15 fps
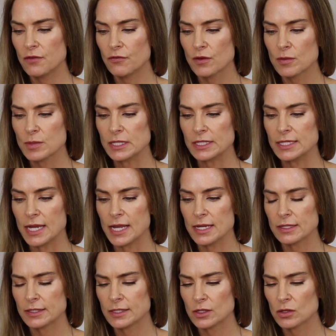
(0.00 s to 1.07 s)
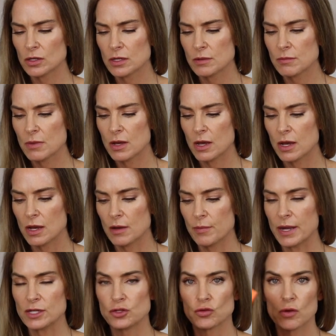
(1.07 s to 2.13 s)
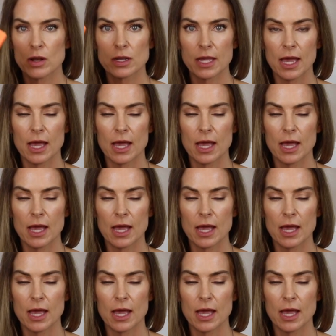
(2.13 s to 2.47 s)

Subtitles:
Firma Day Serum by Drunk